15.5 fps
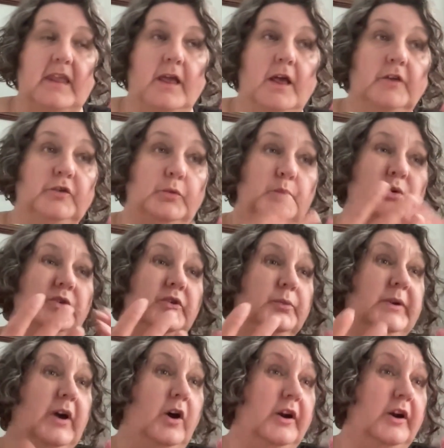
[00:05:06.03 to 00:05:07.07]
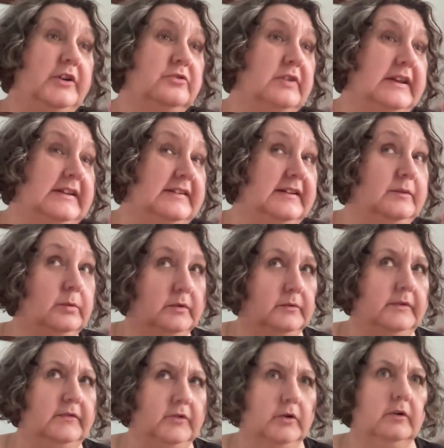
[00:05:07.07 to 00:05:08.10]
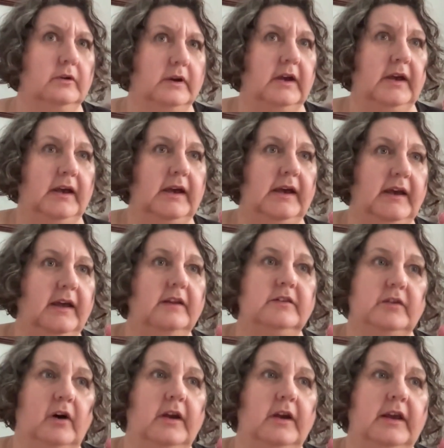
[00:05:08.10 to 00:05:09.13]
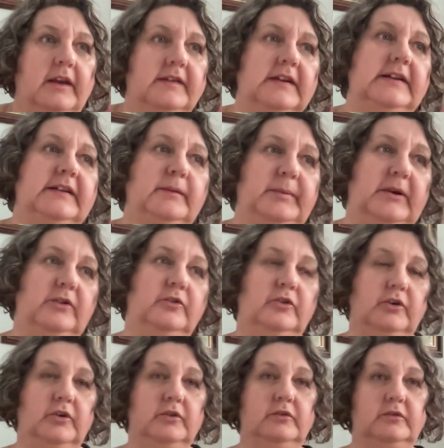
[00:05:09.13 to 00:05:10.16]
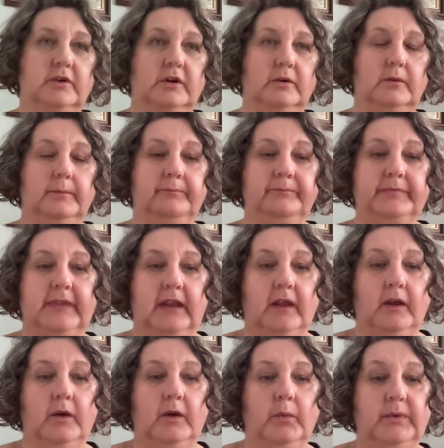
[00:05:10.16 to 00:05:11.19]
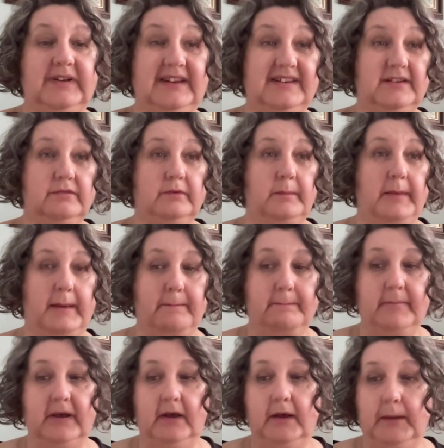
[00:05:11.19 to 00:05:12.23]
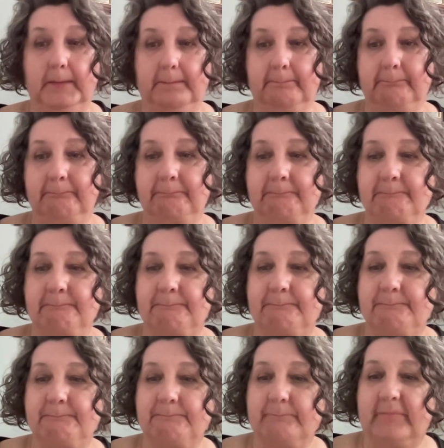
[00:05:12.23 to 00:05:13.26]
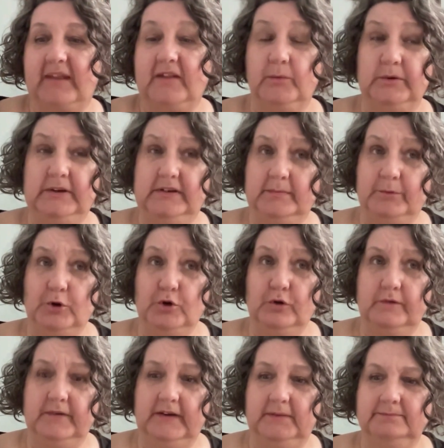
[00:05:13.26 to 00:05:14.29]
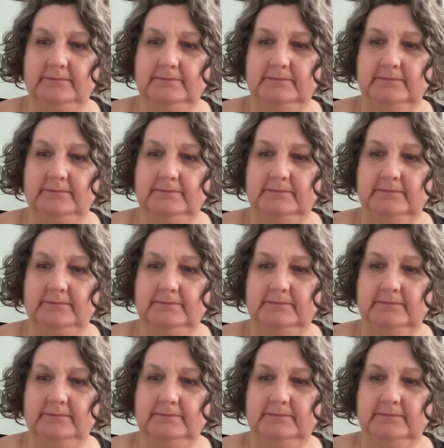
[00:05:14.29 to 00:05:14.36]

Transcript: So once we're hydrated, once we've got our diet a little bit under control, we need to remember we need to move.